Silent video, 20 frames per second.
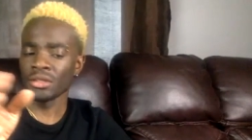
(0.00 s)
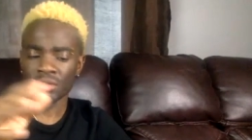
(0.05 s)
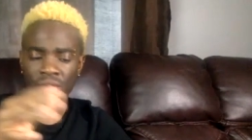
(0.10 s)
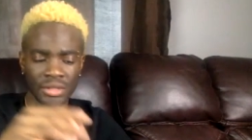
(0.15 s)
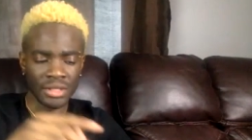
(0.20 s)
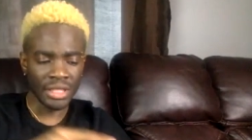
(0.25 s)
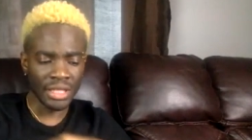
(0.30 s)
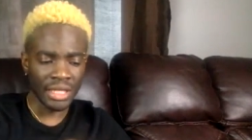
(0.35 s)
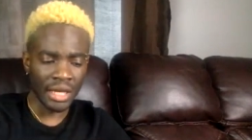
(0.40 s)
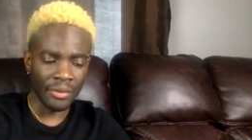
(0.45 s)
to
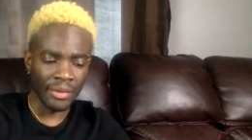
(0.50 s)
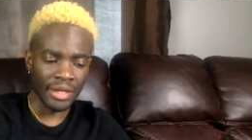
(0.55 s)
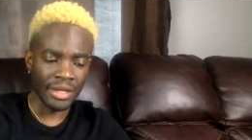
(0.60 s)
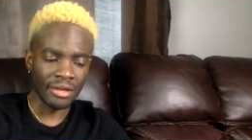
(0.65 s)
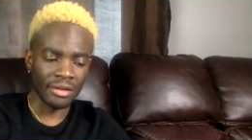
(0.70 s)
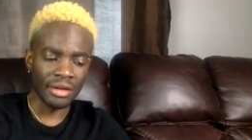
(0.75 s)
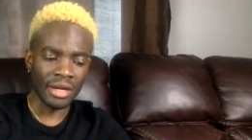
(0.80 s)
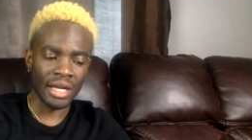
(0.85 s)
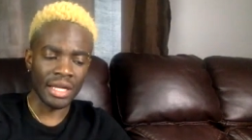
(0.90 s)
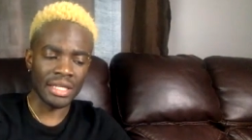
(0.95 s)
take away
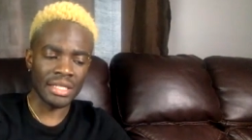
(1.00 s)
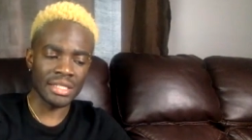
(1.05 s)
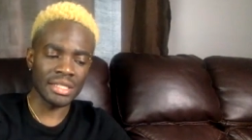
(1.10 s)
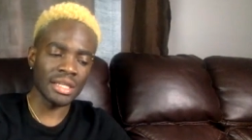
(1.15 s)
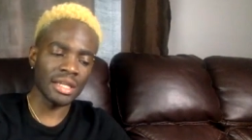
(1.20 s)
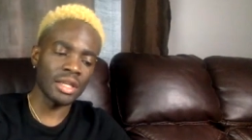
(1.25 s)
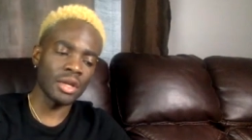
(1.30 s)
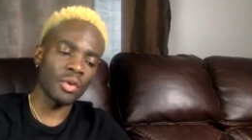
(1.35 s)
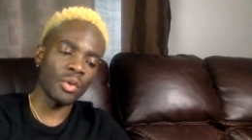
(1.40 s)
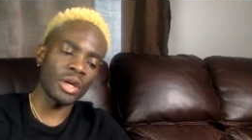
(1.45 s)
the rawness,
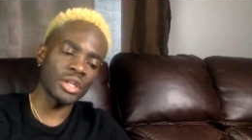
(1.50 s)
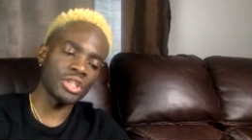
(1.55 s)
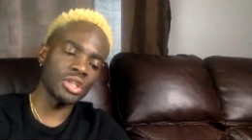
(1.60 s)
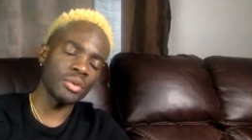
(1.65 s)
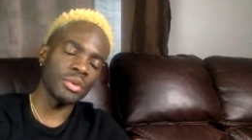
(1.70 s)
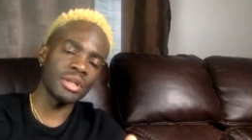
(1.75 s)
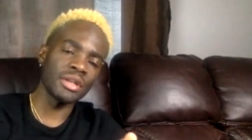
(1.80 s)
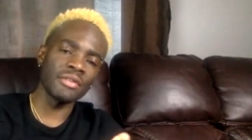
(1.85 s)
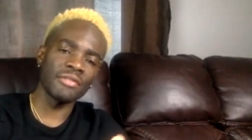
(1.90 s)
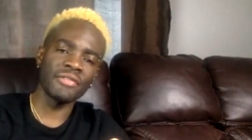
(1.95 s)
you wash
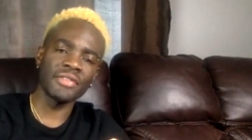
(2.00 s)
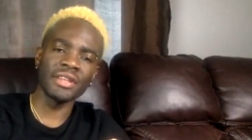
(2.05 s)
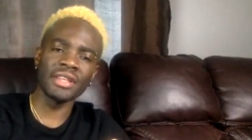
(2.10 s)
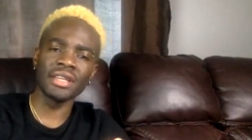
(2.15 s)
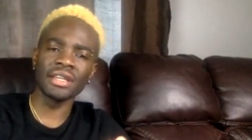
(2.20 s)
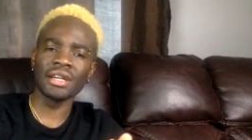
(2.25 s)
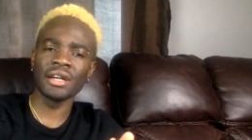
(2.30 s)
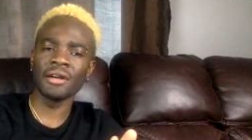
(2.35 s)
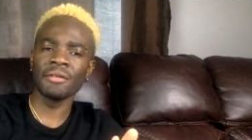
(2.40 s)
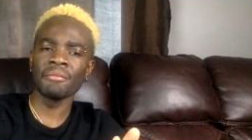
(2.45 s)
it with your
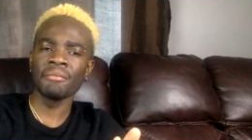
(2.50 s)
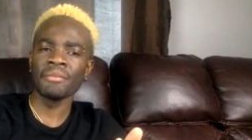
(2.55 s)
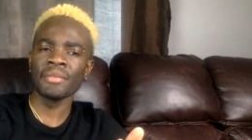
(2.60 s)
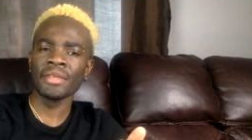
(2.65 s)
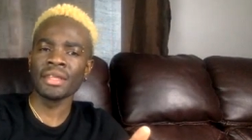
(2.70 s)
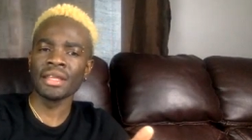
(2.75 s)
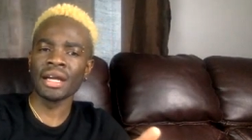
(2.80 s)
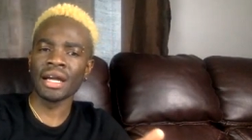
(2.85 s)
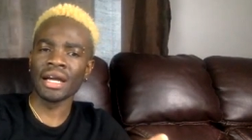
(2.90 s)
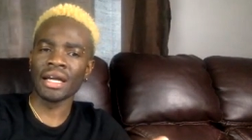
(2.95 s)
vinegar
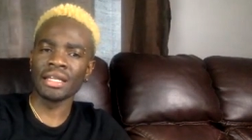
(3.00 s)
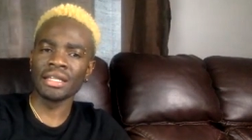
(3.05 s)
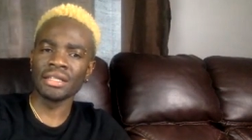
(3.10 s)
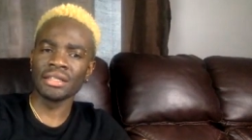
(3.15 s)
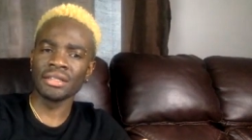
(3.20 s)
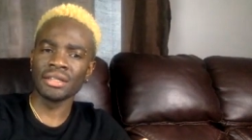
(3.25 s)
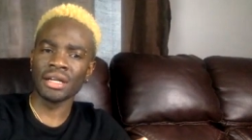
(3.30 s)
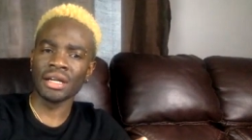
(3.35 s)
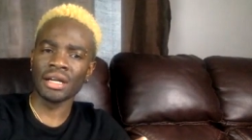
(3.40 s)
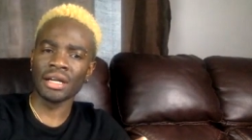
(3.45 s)
and
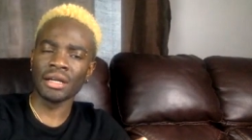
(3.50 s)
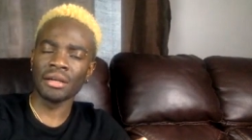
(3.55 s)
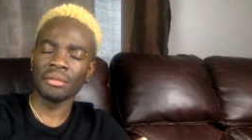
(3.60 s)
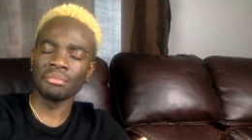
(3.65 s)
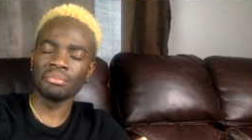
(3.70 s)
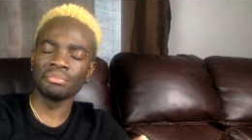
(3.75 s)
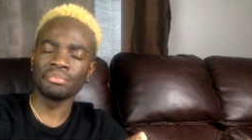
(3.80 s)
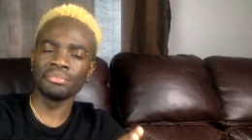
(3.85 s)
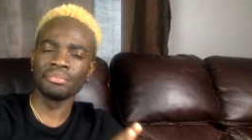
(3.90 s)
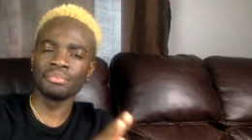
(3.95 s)
your
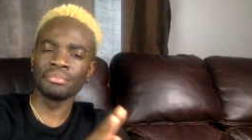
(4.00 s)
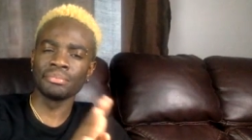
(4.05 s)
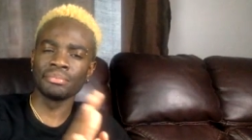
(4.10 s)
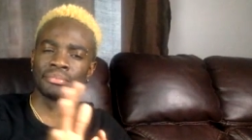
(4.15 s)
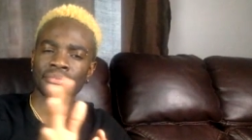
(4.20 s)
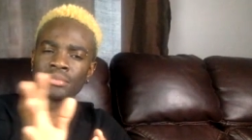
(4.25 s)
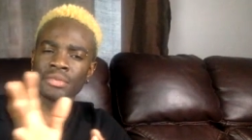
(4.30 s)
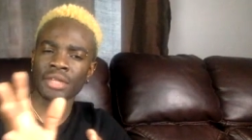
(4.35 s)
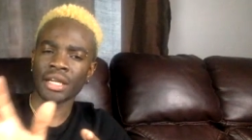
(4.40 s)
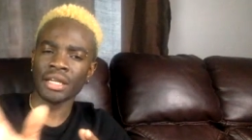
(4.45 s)
um
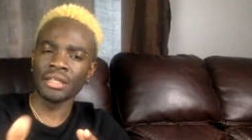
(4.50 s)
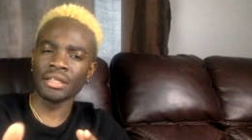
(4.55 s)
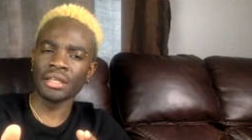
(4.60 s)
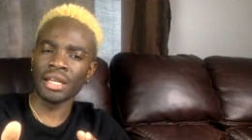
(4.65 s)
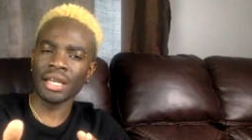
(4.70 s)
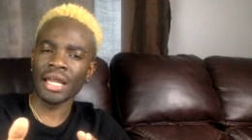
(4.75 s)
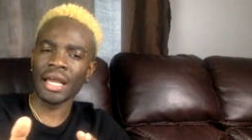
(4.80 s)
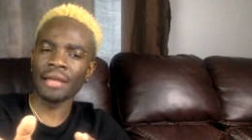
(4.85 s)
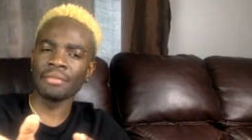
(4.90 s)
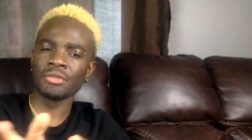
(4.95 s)
and your
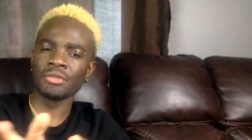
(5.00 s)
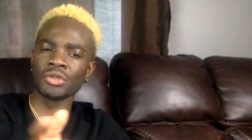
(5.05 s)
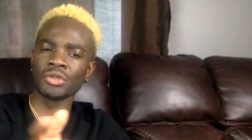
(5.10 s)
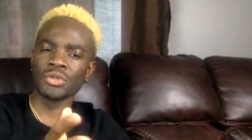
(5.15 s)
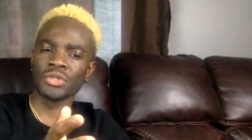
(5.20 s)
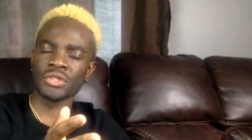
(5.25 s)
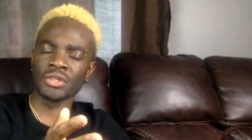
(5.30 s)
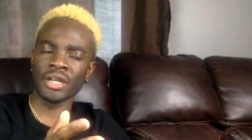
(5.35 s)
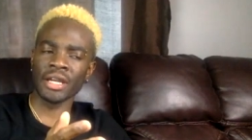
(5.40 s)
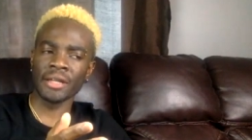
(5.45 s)
lime
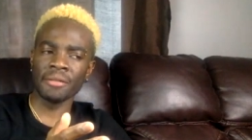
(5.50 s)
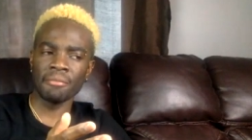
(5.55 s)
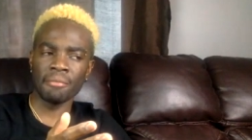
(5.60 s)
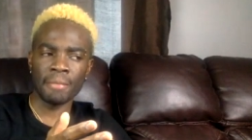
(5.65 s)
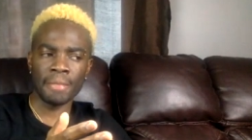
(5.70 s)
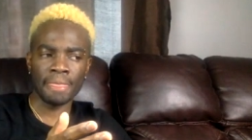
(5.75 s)
juice, right?